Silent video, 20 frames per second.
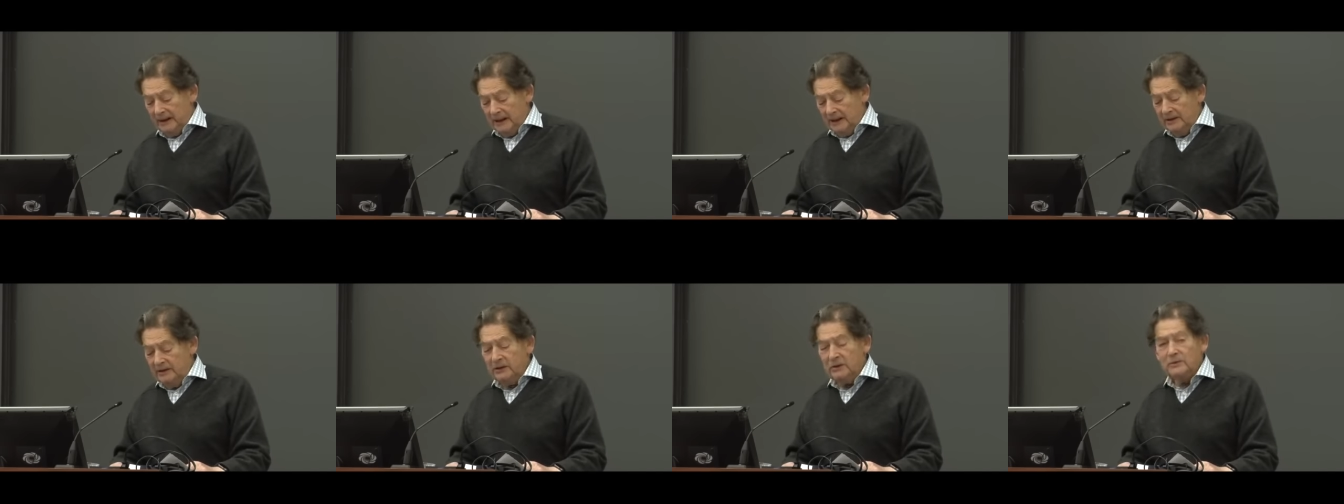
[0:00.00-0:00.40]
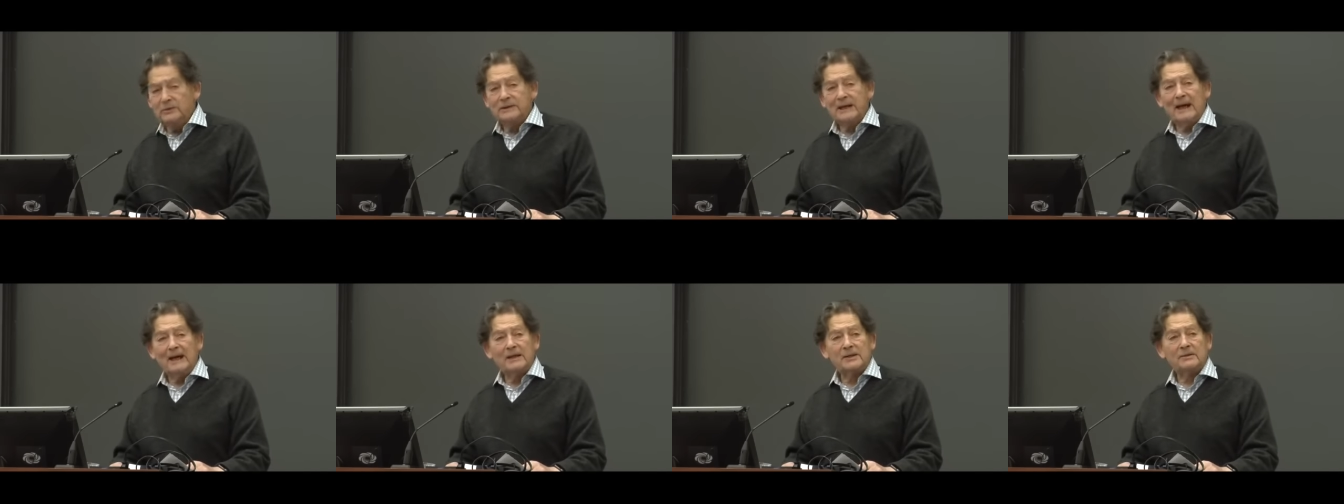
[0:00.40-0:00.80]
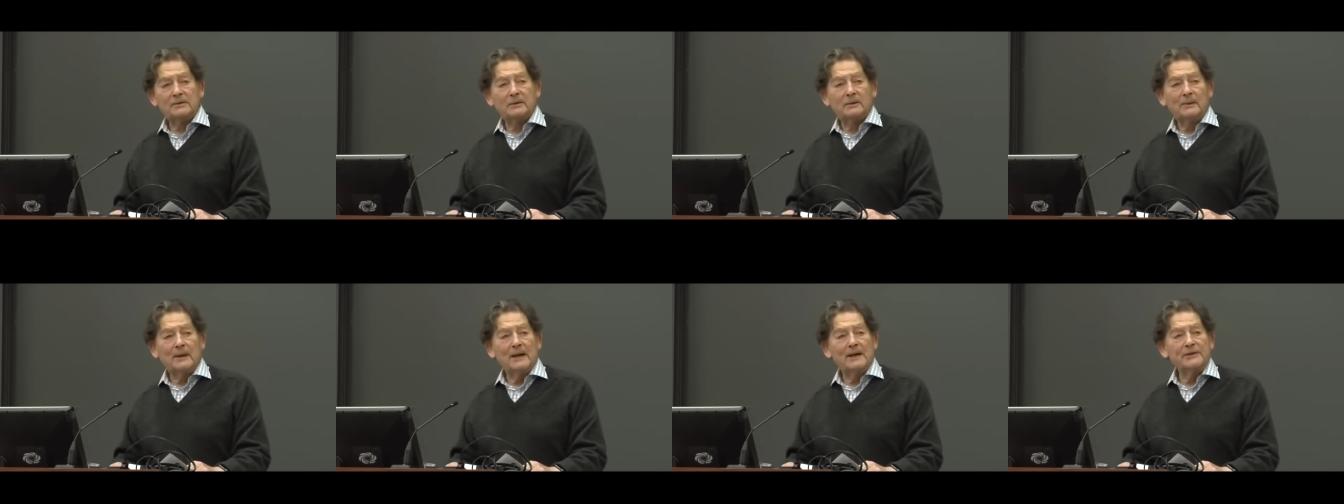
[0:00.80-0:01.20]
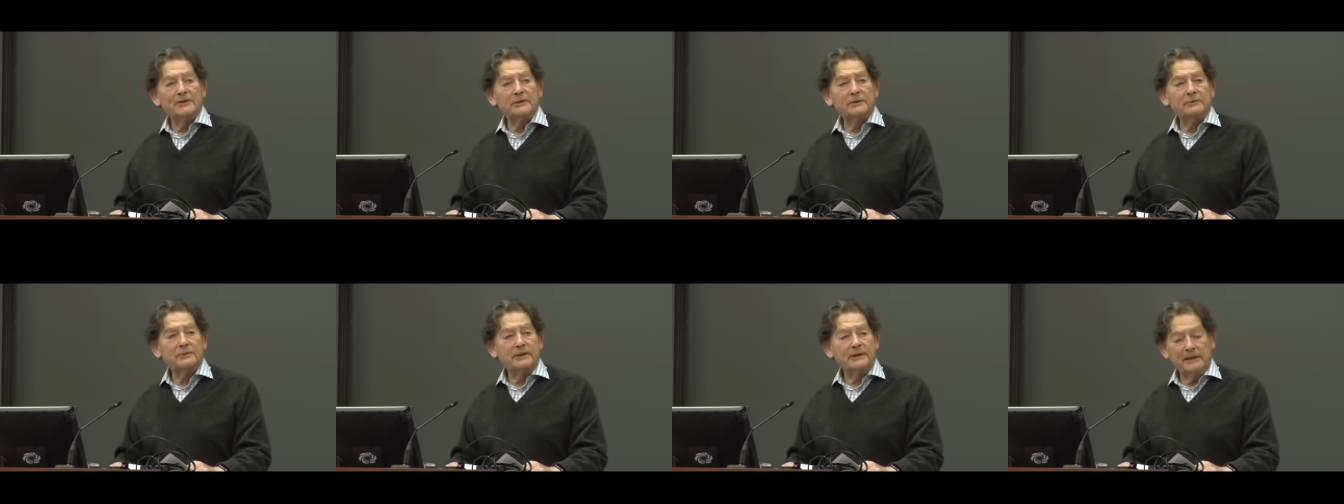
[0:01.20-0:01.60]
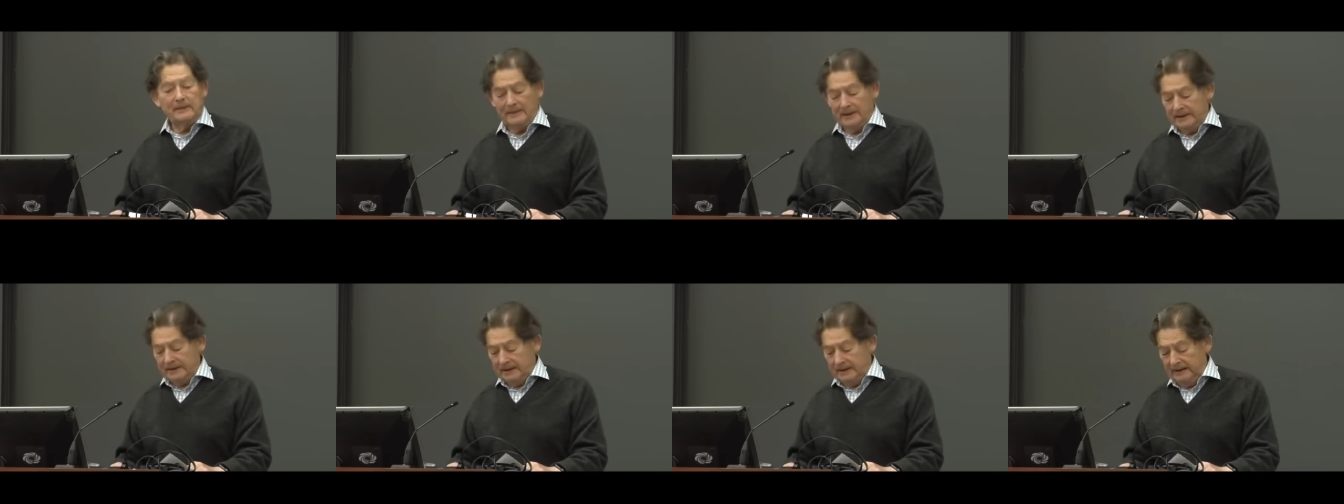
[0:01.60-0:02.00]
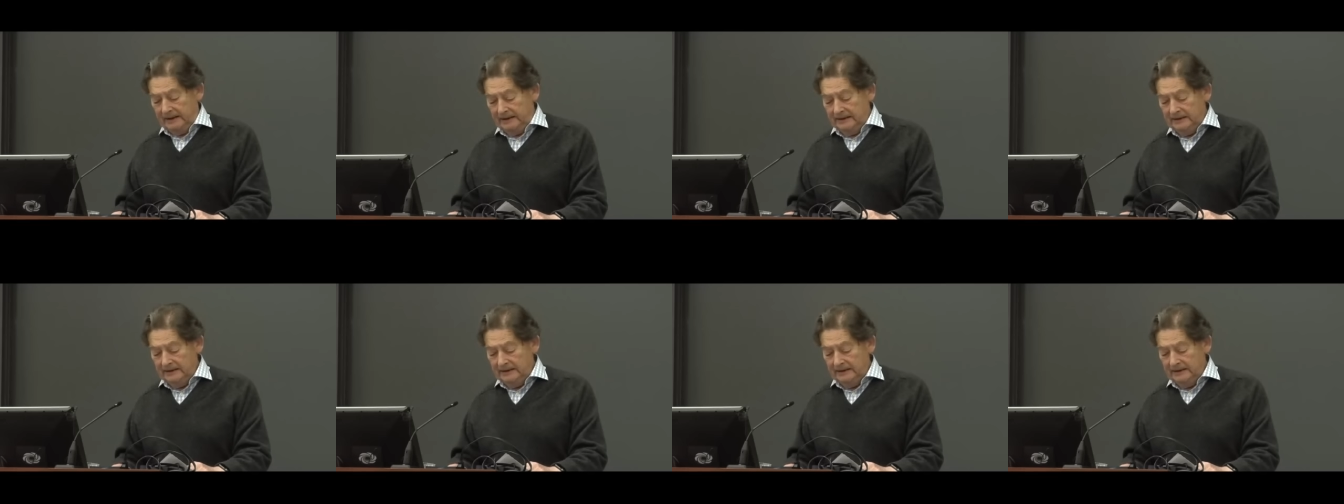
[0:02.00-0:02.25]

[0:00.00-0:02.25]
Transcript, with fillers: a new tax requires unanimity.